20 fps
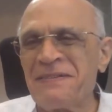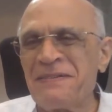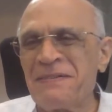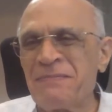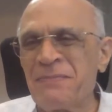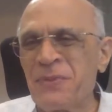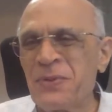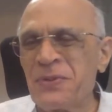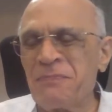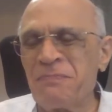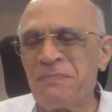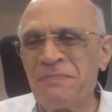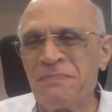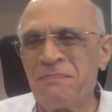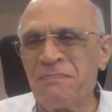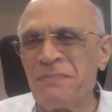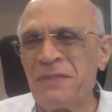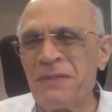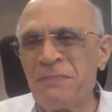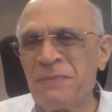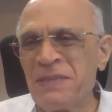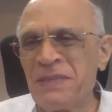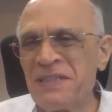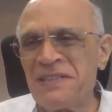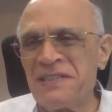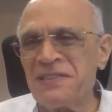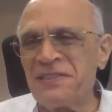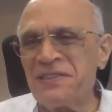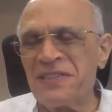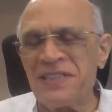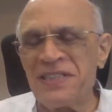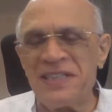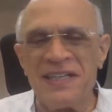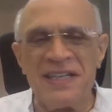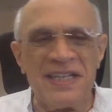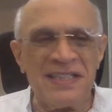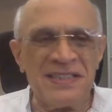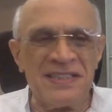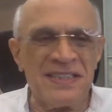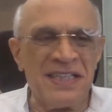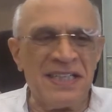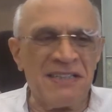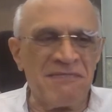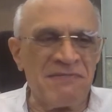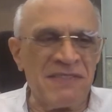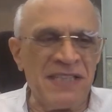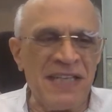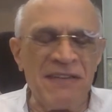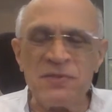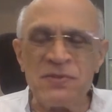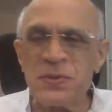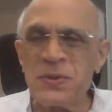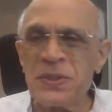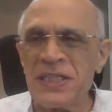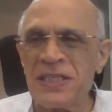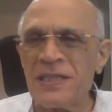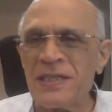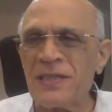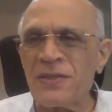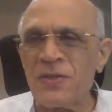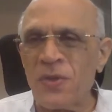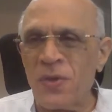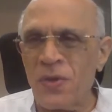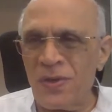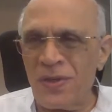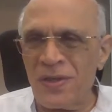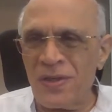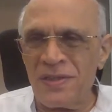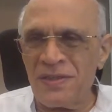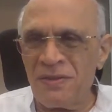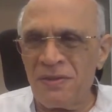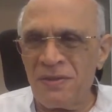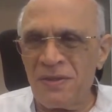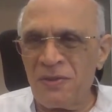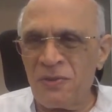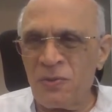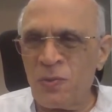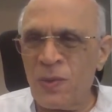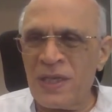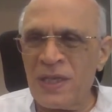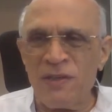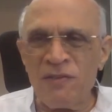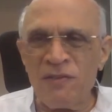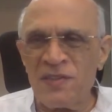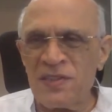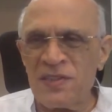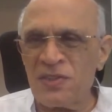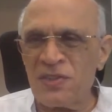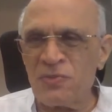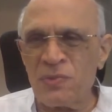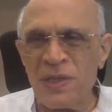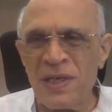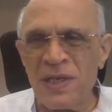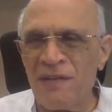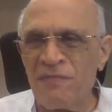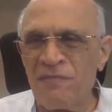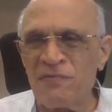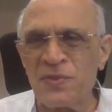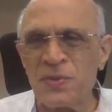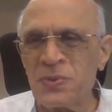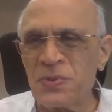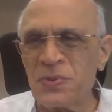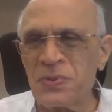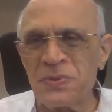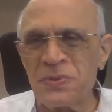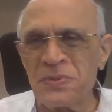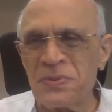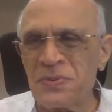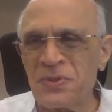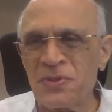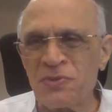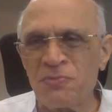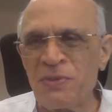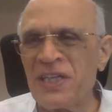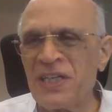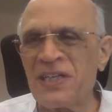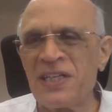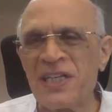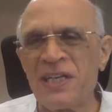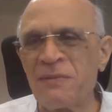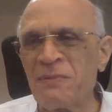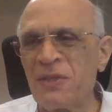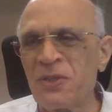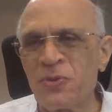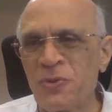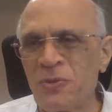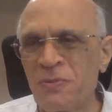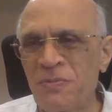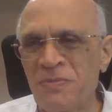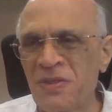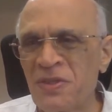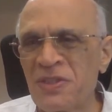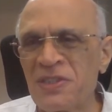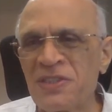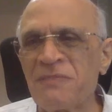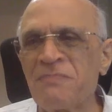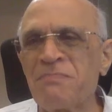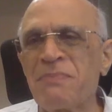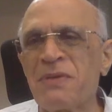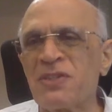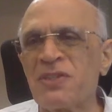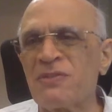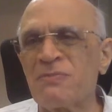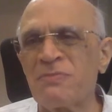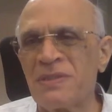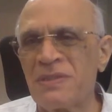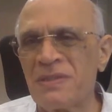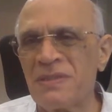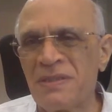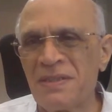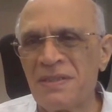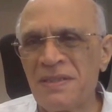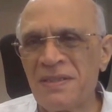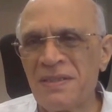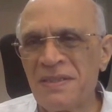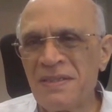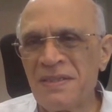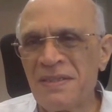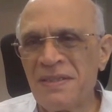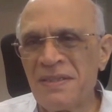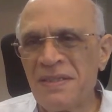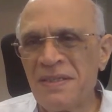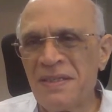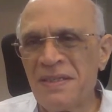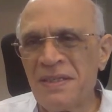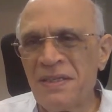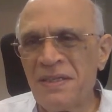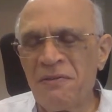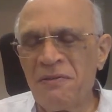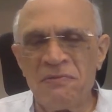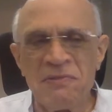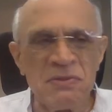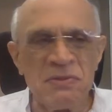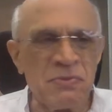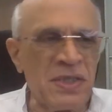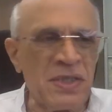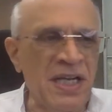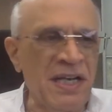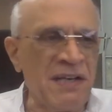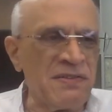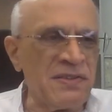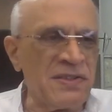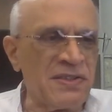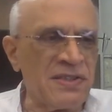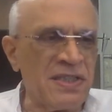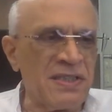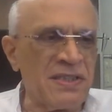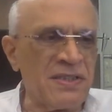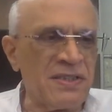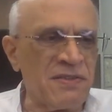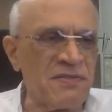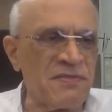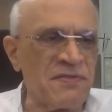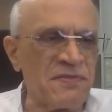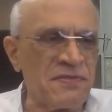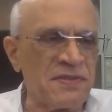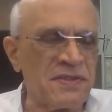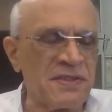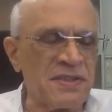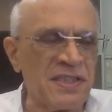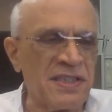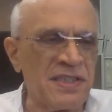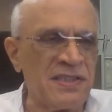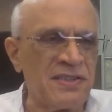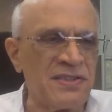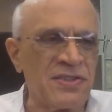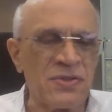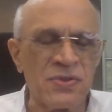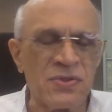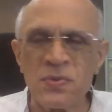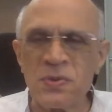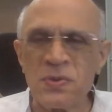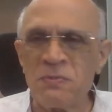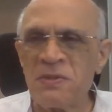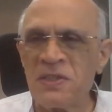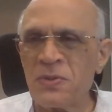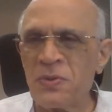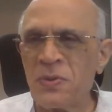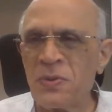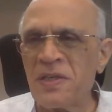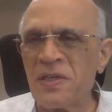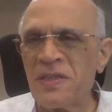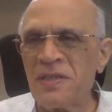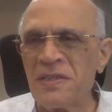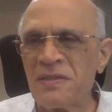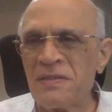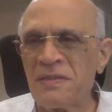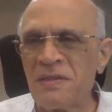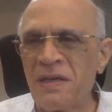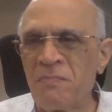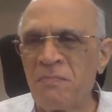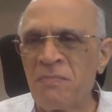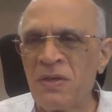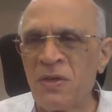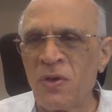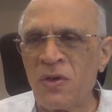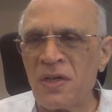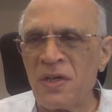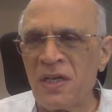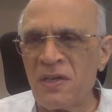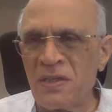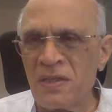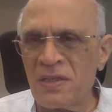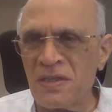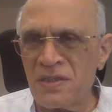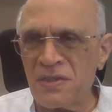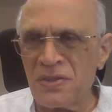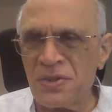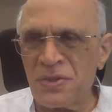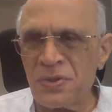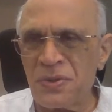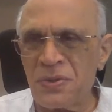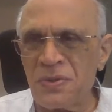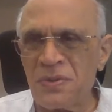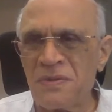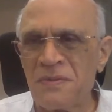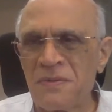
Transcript: both the parents realized that we have to take a call. One of us will have to spend time at home. It's impossible. We would have a set of kids who would be totally beyond our control.